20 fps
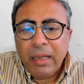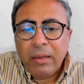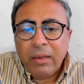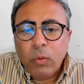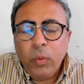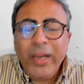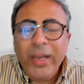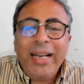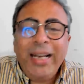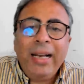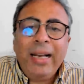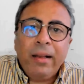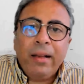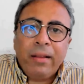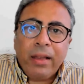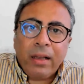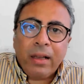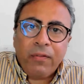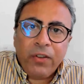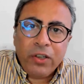Will
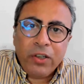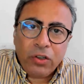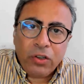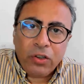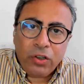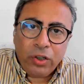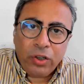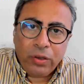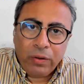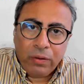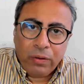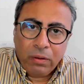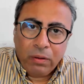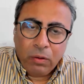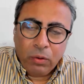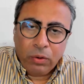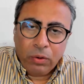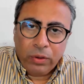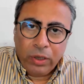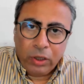the physician
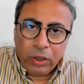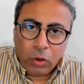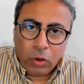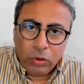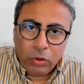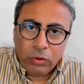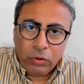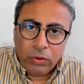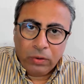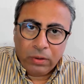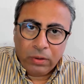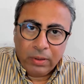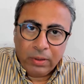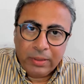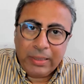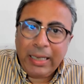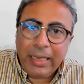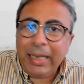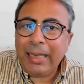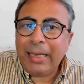or the doctor
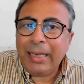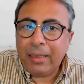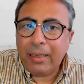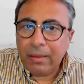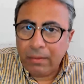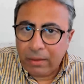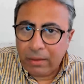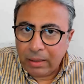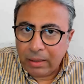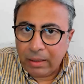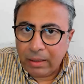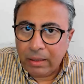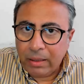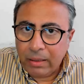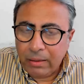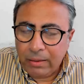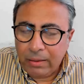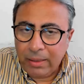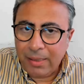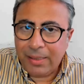take
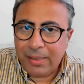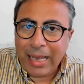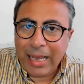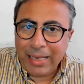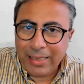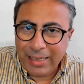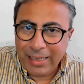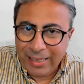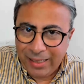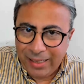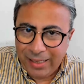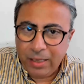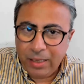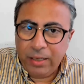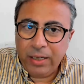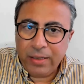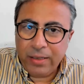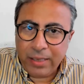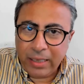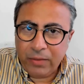this as a
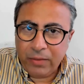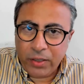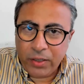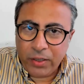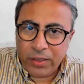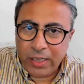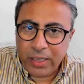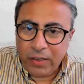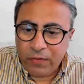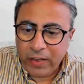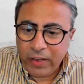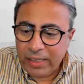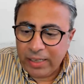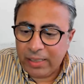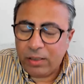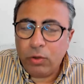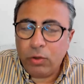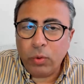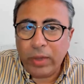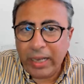serious adverse event
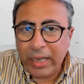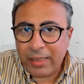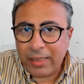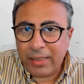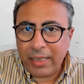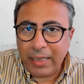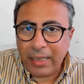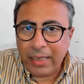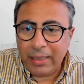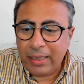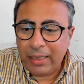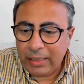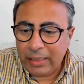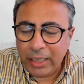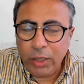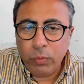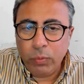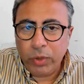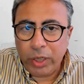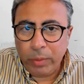to the extent that
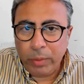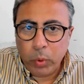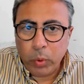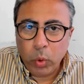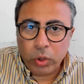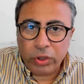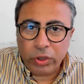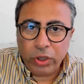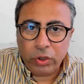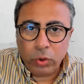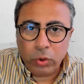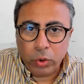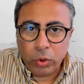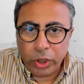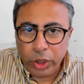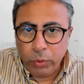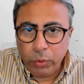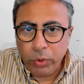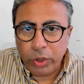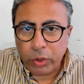he will report it or
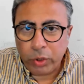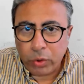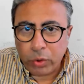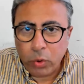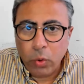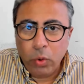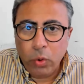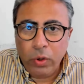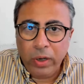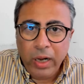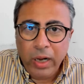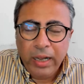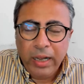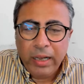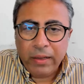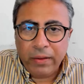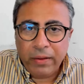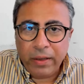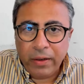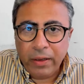he will call
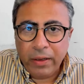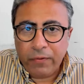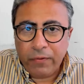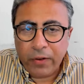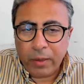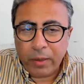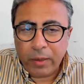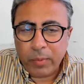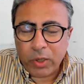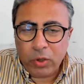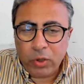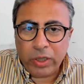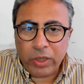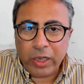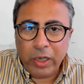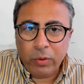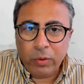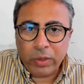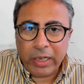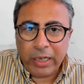the
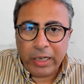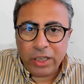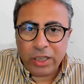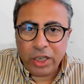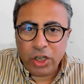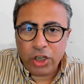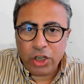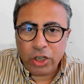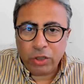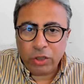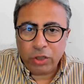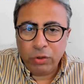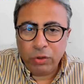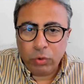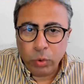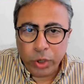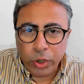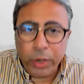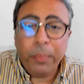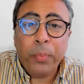pharmaceutical organization
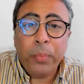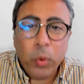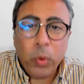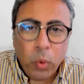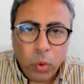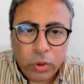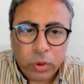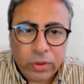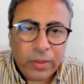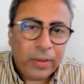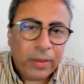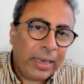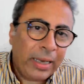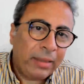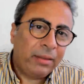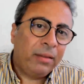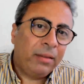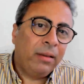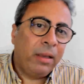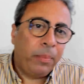to report
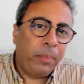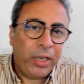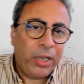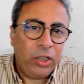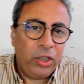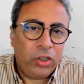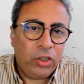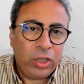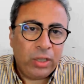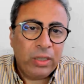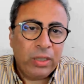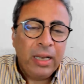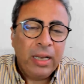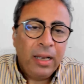that the patient